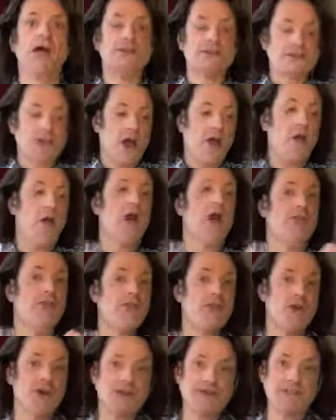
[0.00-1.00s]
So
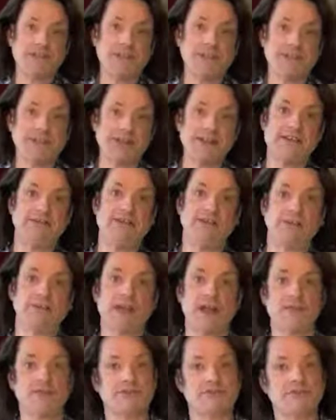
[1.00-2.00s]
30% of the
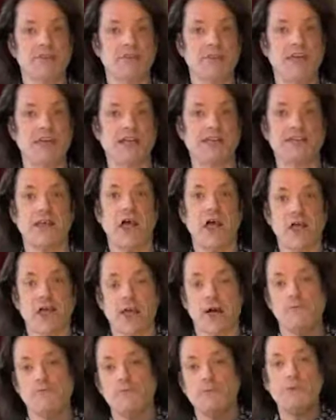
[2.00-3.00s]
grapes for this
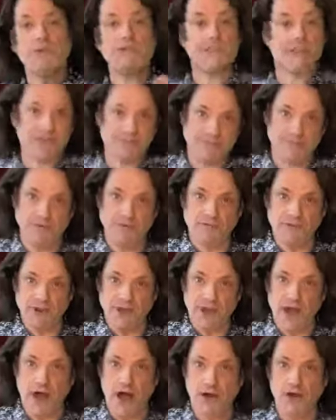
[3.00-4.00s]
come from a different
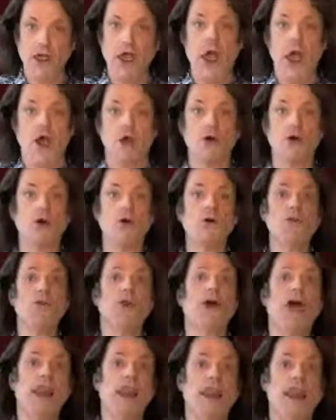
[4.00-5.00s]
vineyard
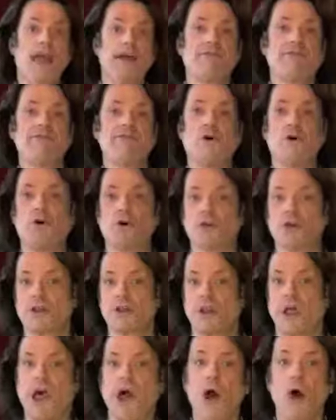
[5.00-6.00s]
called Les Forques,
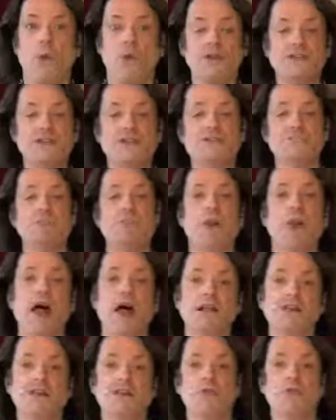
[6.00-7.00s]
which is
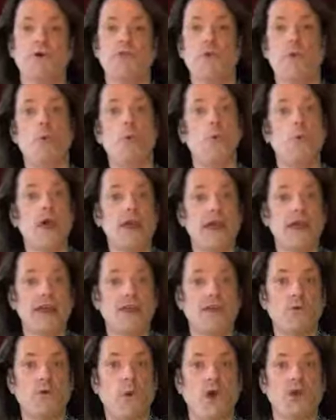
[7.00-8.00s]
planted with a weird
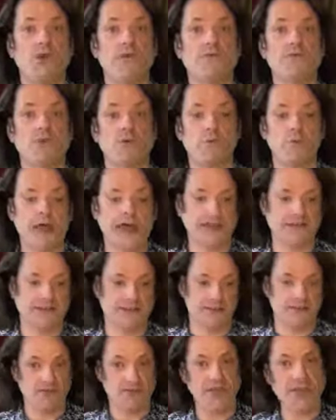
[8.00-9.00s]
and wonderful
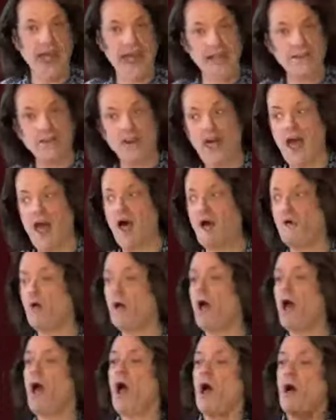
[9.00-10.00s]
mix of
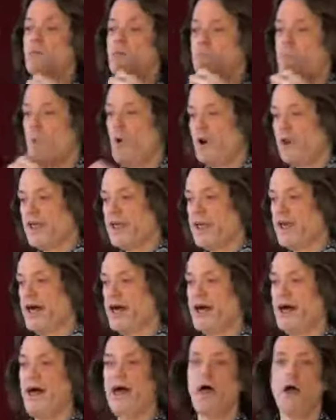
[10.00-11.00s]
Cannonau,
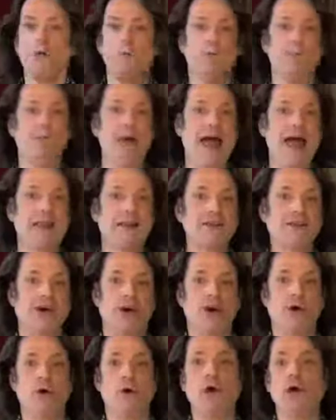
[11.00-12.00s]
Monica,
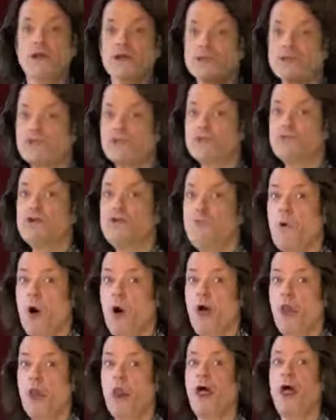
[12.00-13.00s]
Mando,
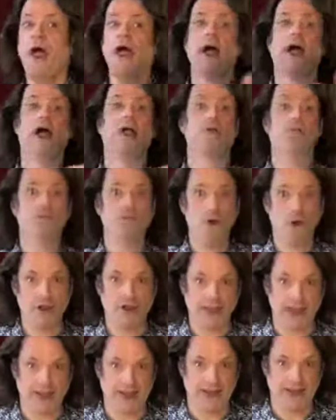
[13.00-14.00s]
Sumoll and
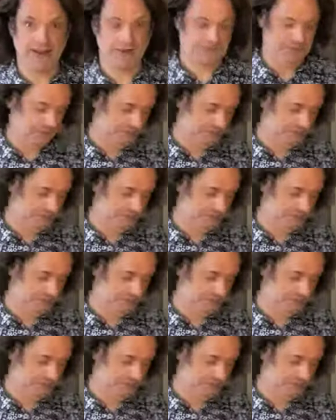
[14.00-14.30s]
Roygenk.